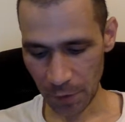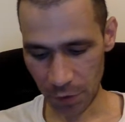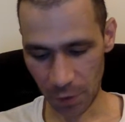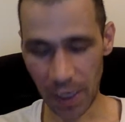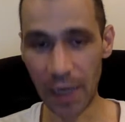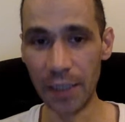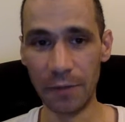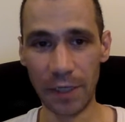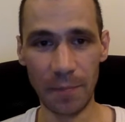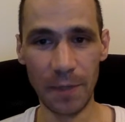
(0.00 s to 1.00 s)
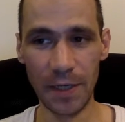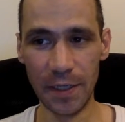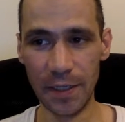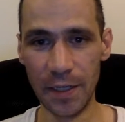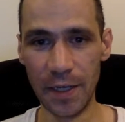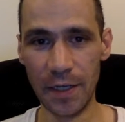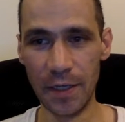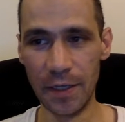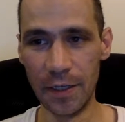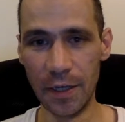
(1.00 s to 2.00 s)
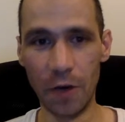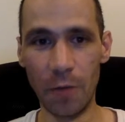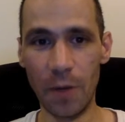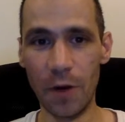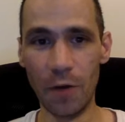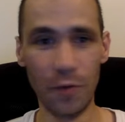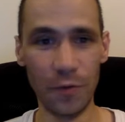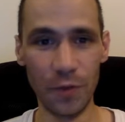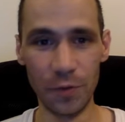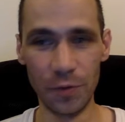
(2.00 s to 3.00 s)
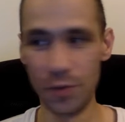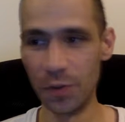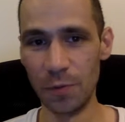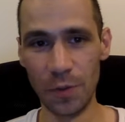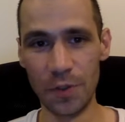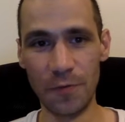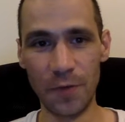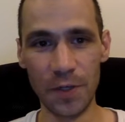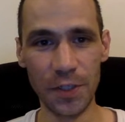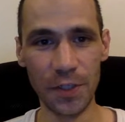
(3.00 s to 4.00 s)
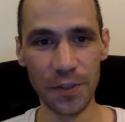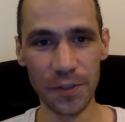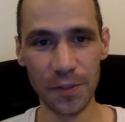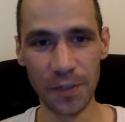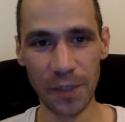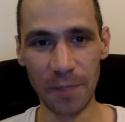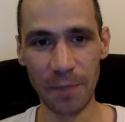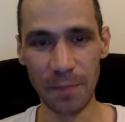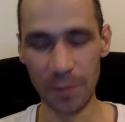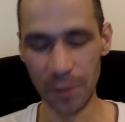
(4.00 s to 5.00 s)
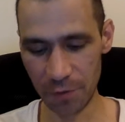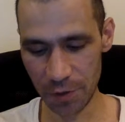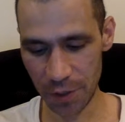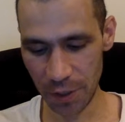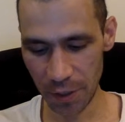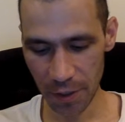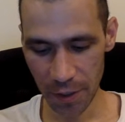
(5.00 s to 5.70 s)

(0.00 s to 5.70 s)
I highly recommend it, and I hope my overviews were sufficient to get people interested.